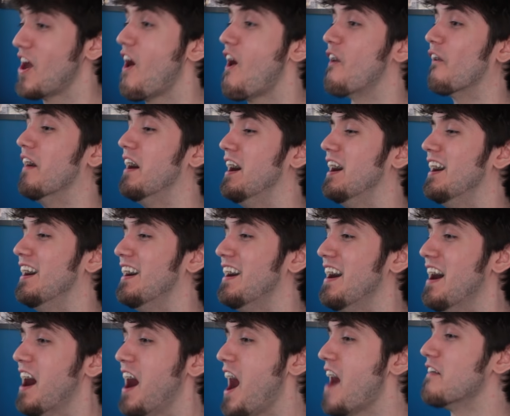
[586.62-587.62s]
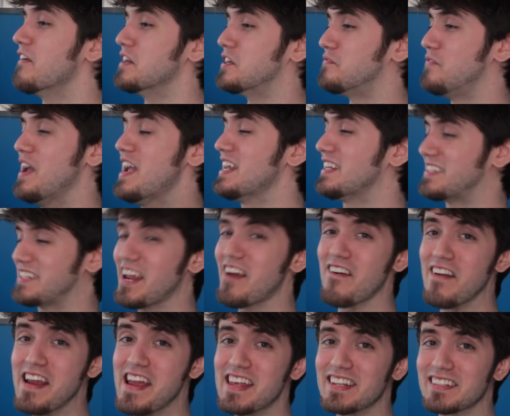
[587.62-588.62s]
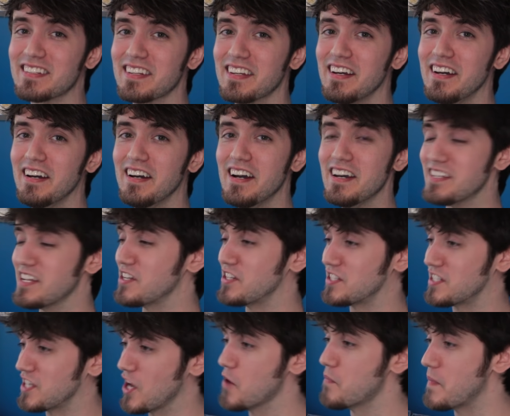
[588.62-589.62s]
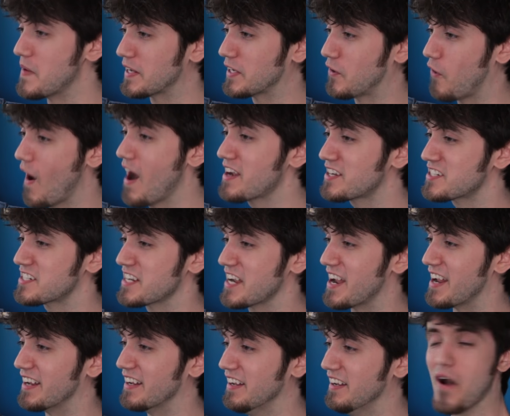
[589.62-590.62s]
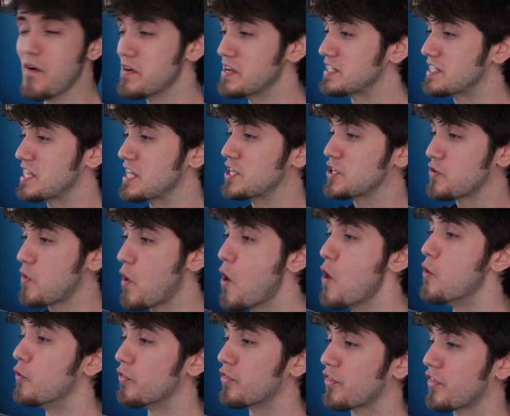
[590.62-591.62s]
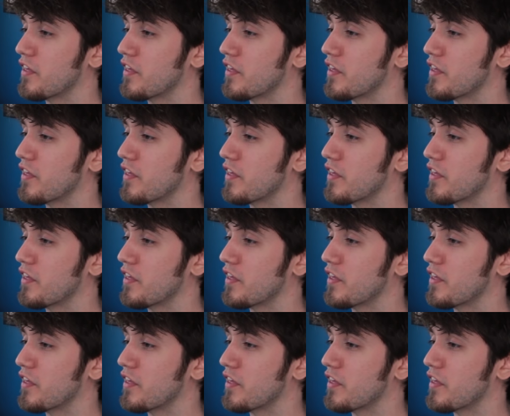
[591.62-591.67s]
no! I was being serious! It's a stupid question. That was the truth.